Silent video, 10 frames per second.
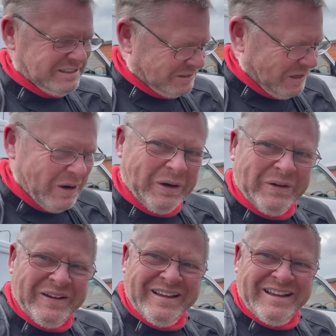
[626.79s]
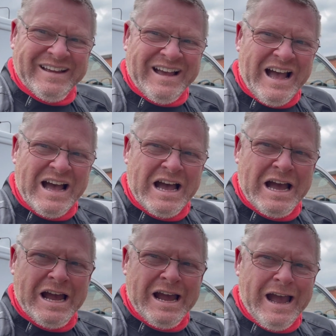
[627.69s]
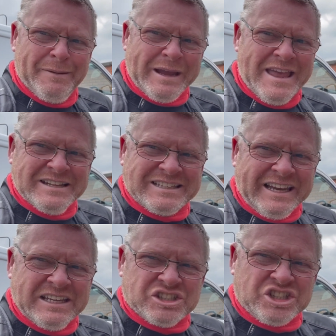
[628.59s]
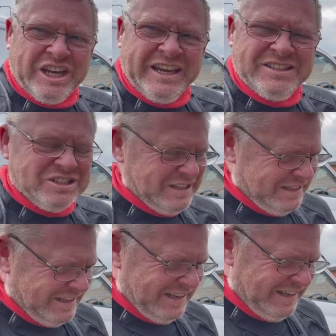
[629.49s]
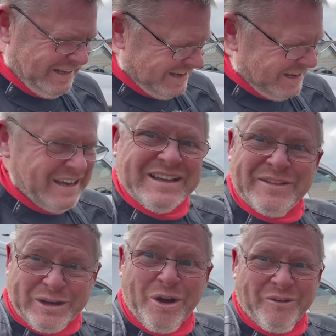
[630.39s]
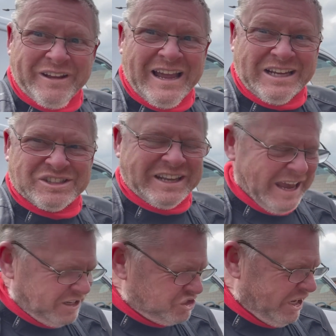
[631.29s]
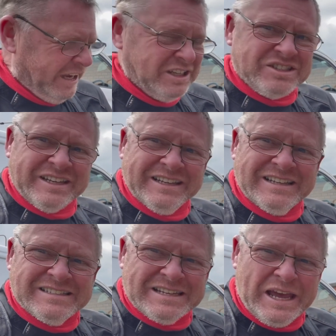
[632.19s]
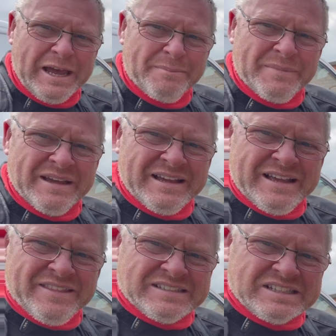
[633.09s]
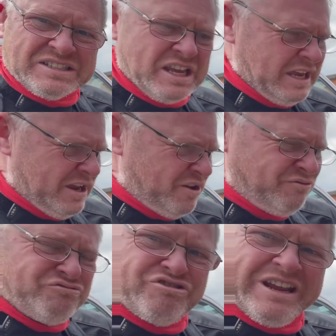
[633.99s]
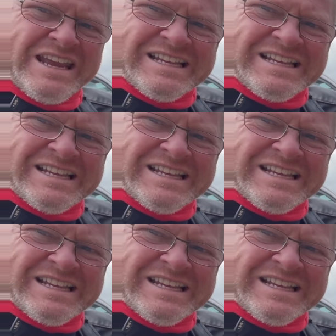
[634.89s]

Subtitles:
so I'm getting the tyres changed. They're currently actually getting changed, and this is the rear